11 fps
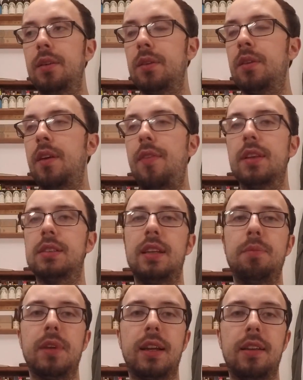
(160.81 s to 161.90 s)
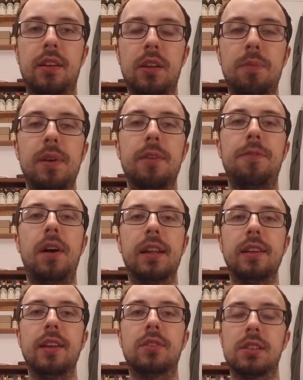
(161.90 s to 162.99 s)
And this seemed like it could be a fun
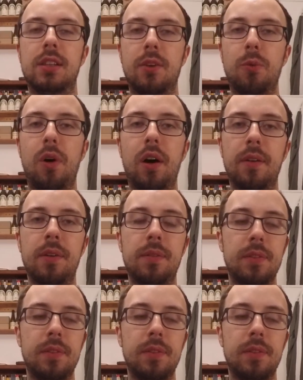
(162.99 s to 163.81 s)
and interesting one.